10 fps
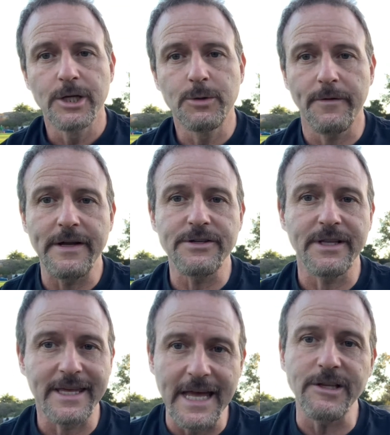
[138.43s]
to
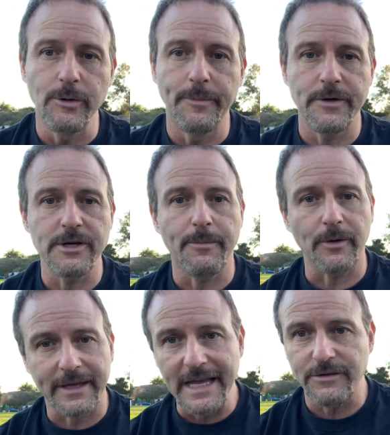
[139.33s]
eventually get to a push-up, or
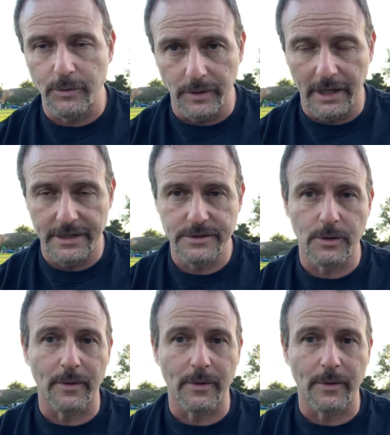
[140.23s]
get to a lunge,